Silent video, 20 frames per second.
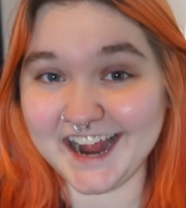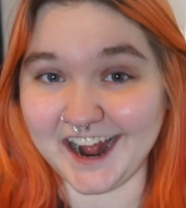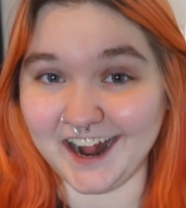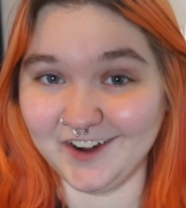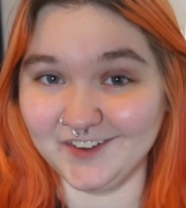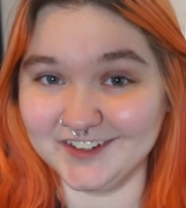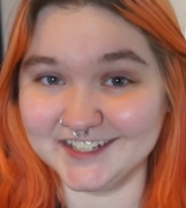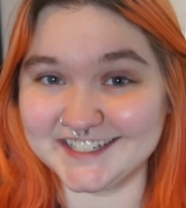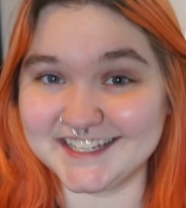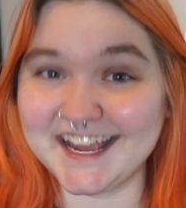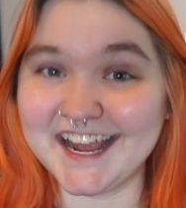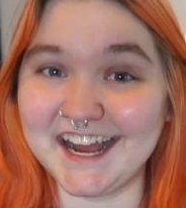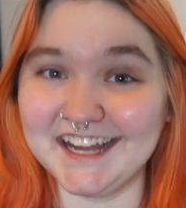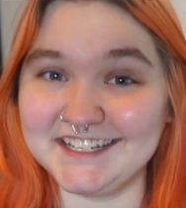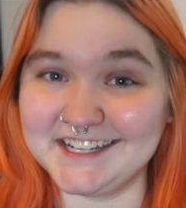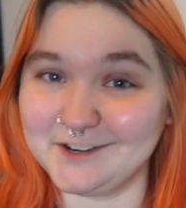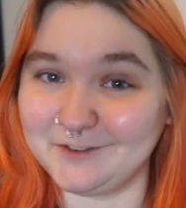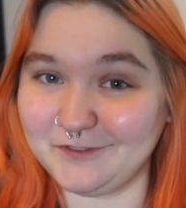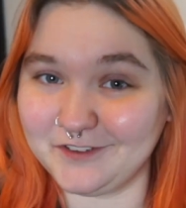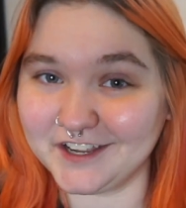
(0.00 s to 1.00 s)
I will say I
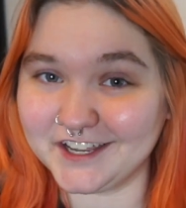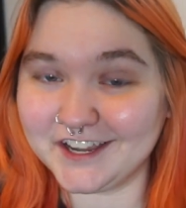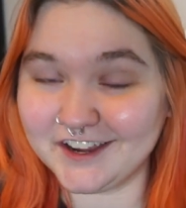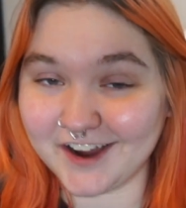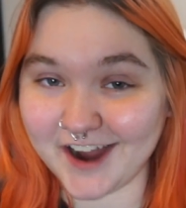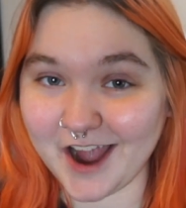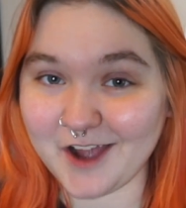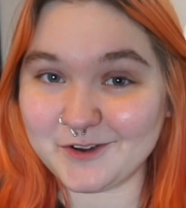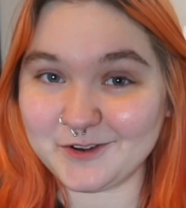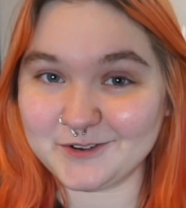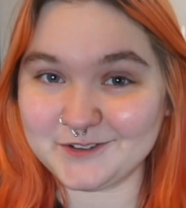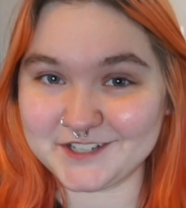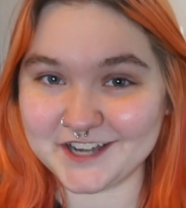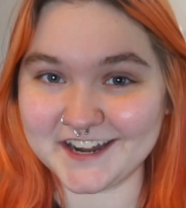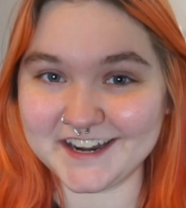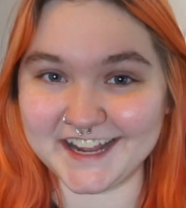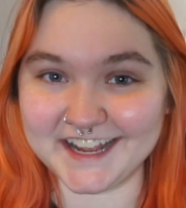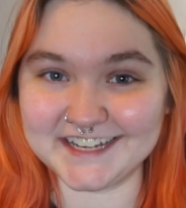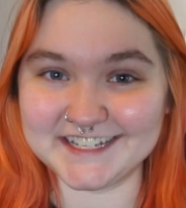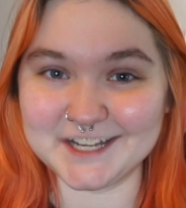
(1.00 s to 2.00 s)
did figure out who
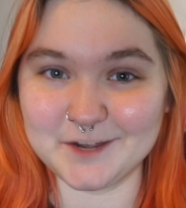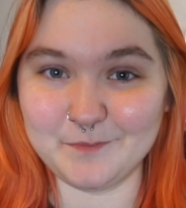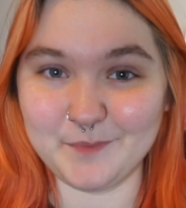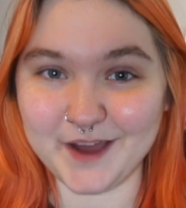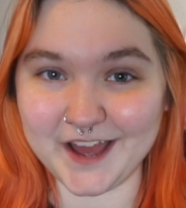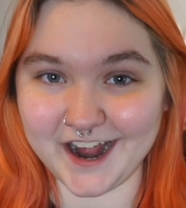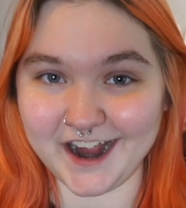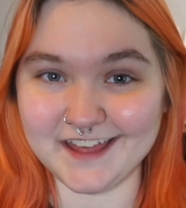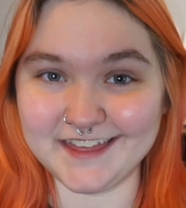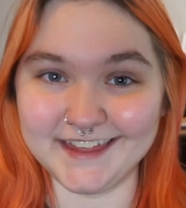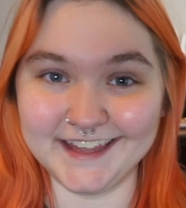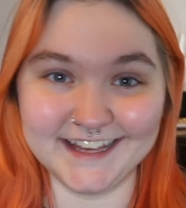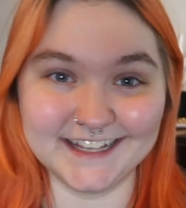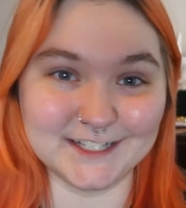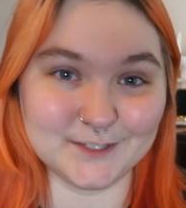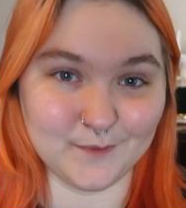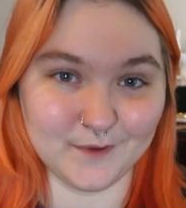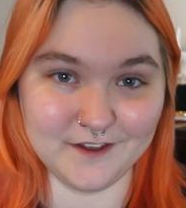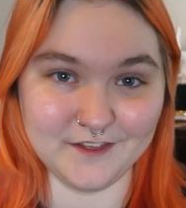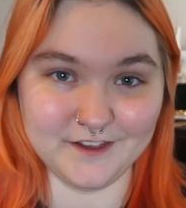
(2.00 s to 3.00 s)
done it, but I think
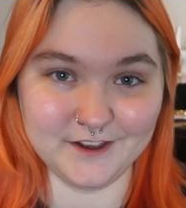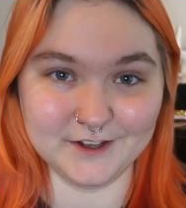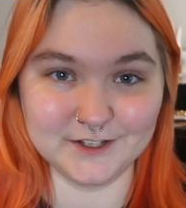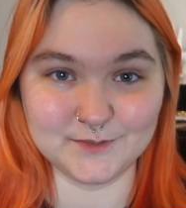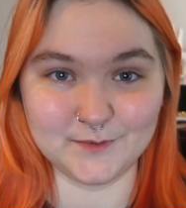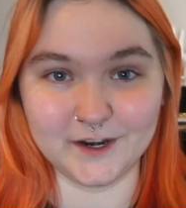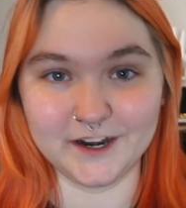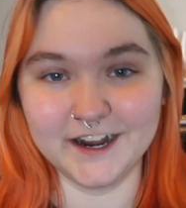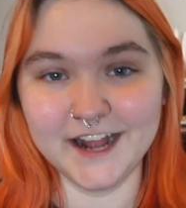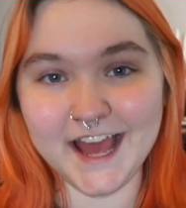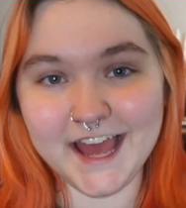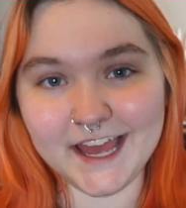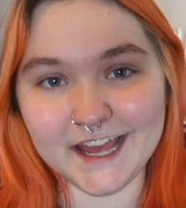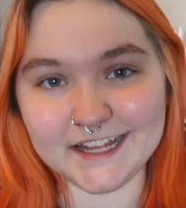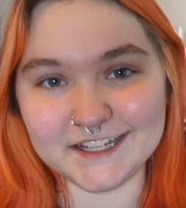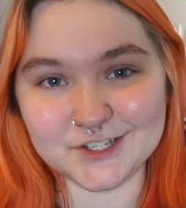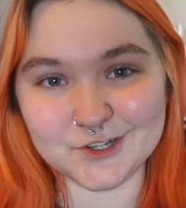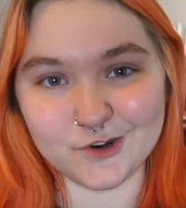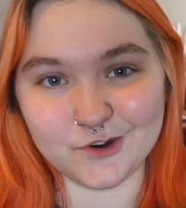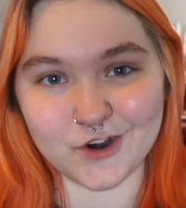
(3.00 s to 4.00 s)
it's one of those where
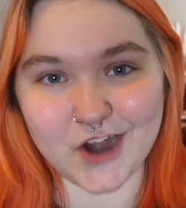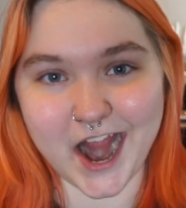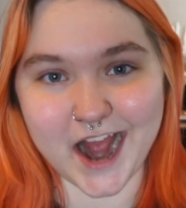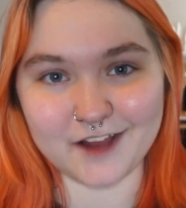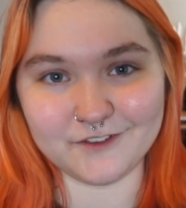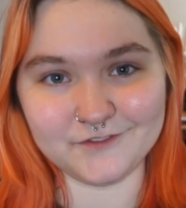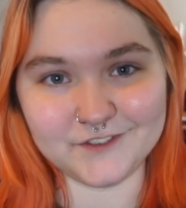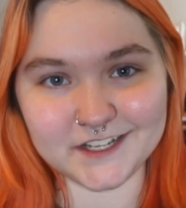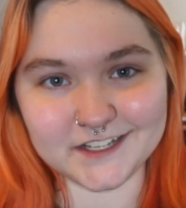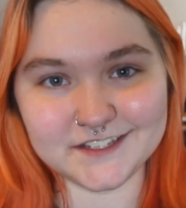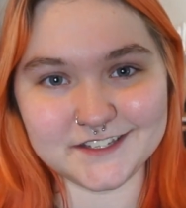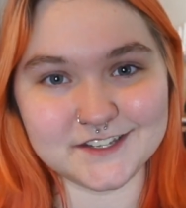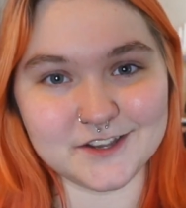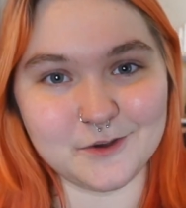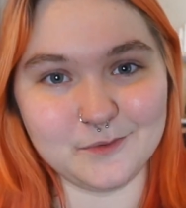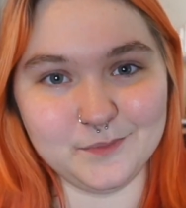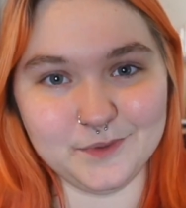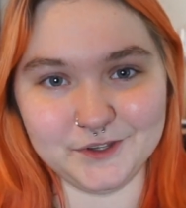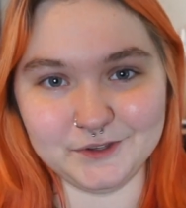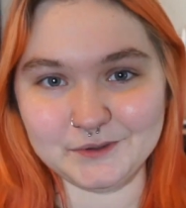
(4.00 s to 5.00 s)
it's crafted so
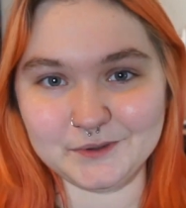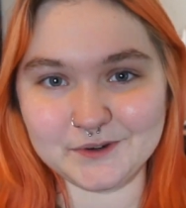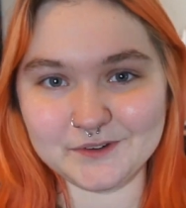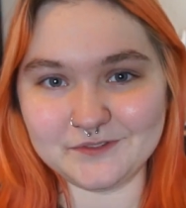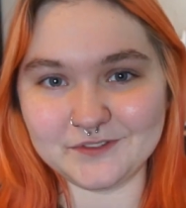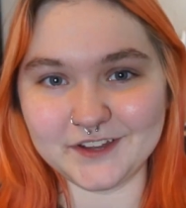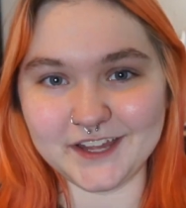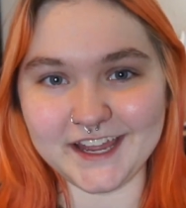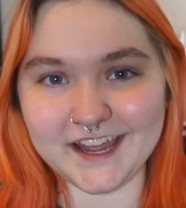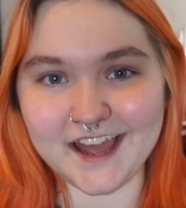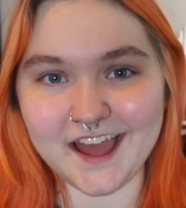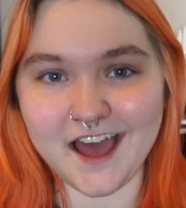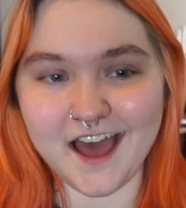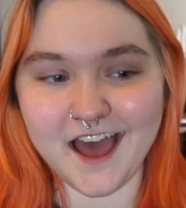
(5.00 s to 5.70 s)
beautifully